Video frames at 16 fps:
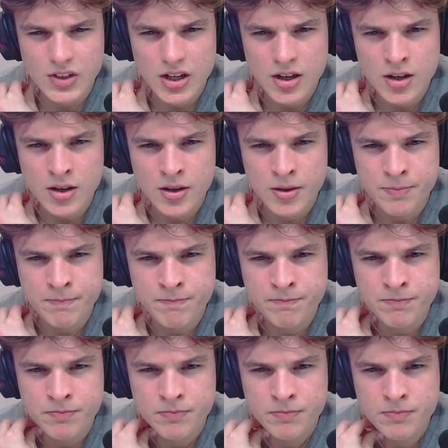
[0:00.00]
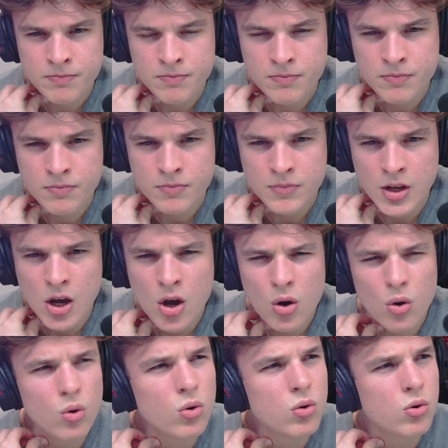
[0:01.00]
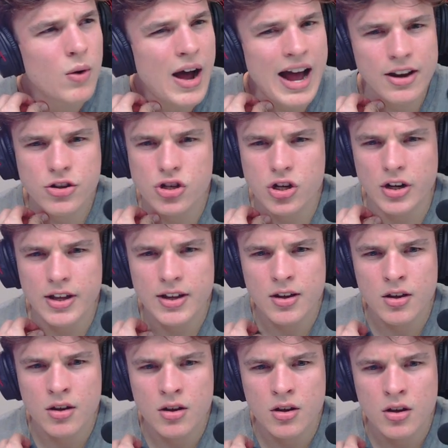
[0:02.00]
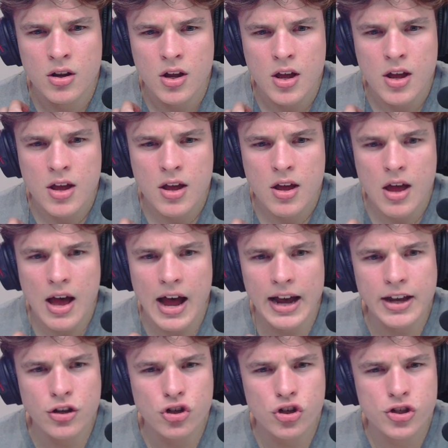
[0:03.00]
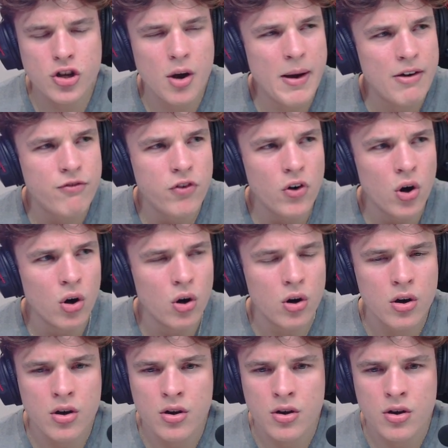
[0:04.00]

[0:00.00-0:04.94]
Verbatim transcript: Um, oh, actually, I can just go F4.